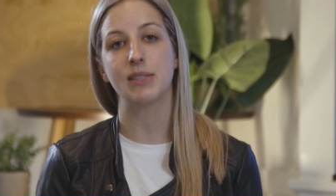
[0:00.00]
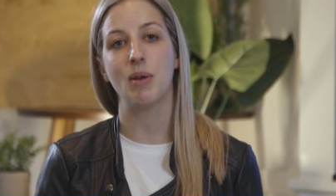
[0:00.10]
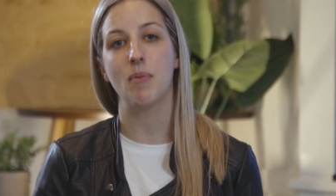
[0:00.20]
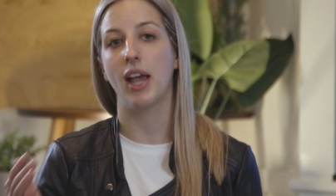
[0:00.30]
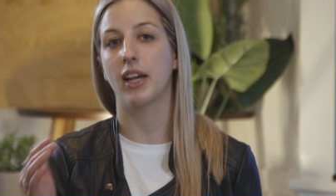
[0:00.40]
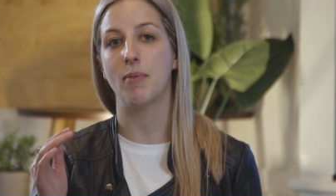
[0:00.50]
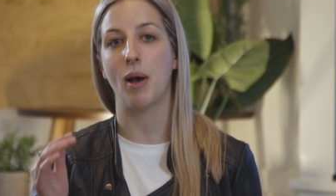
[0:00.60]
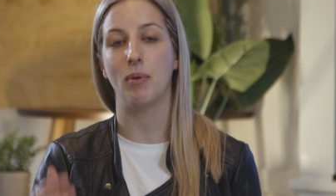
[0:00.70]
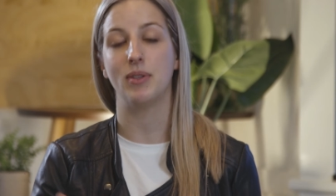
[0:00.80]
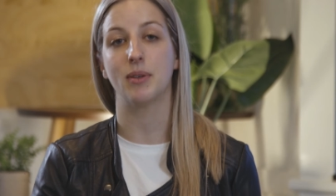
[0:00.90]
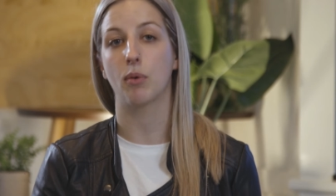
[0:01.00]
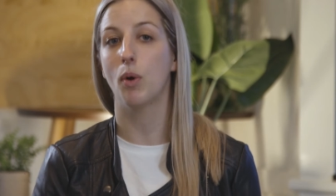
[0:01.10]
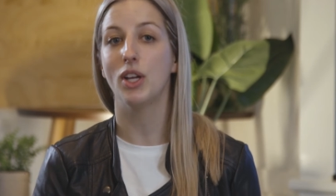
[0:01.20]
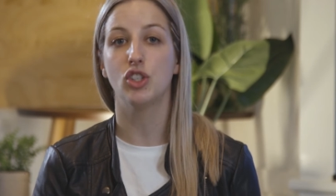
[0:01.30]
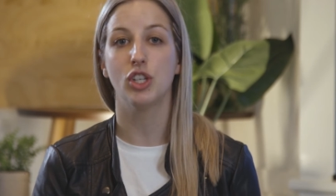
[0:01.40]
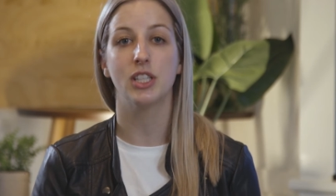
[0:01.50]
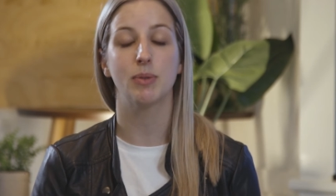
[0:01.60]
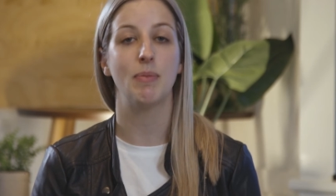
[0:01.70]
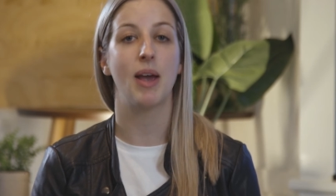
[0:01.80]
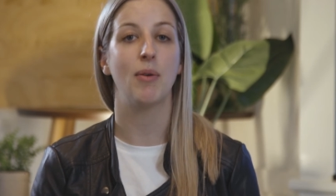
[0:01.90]
We might come up with some questions
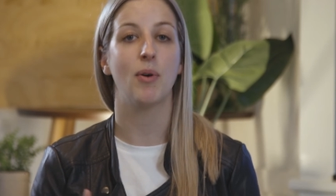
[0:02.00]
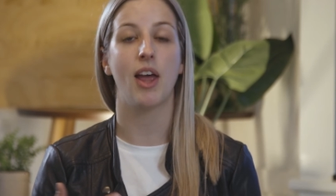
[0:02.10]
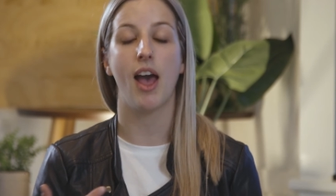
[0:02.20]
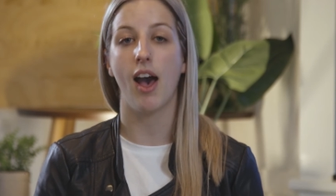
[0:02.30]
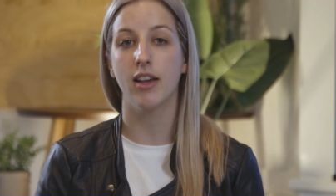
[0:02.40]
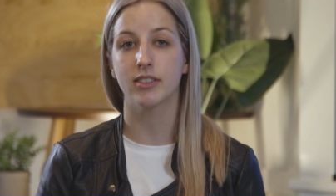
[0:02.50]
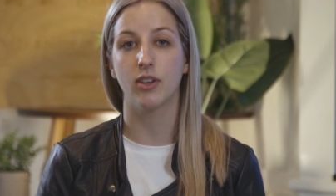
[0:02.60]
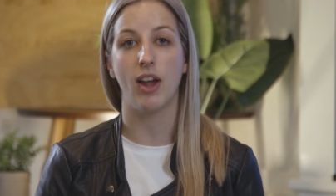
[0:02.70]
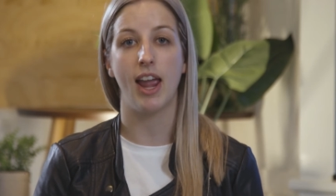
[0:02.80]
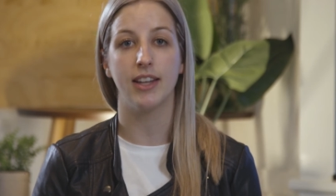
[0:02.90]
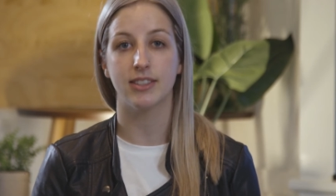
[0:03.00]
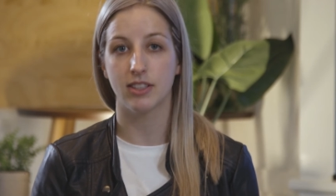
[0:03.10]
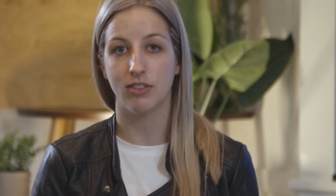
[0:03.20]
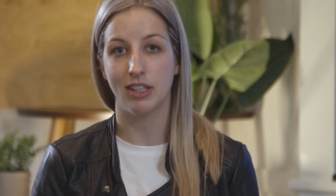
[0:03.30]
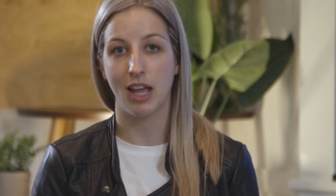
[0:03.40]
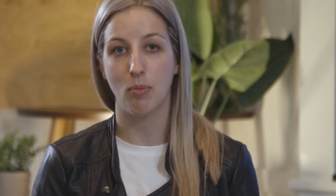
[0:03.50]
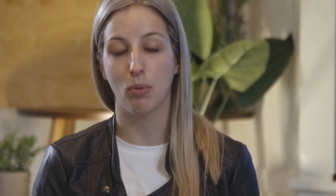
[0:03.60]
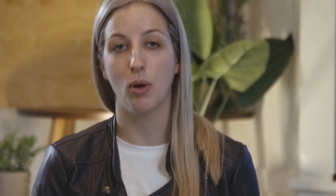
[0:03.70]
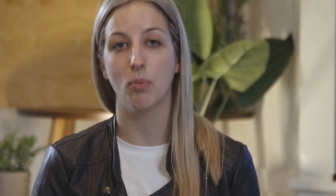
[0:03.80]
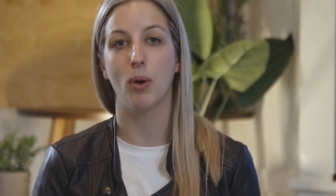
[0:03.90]
we may want to ask or answer in that
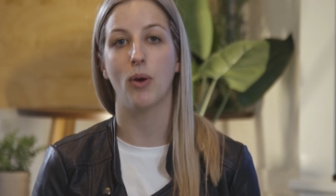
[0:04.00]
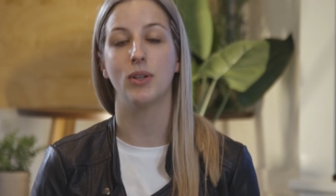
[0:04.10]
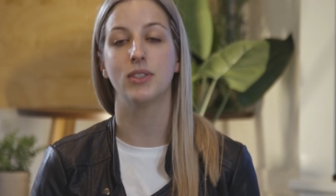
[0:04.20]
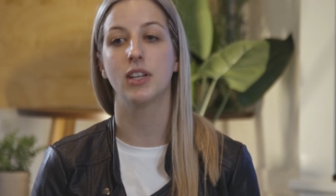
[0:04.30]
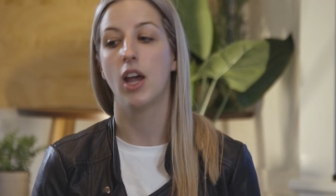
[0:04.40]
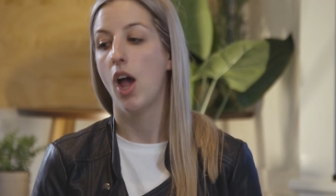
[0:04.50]
blog post.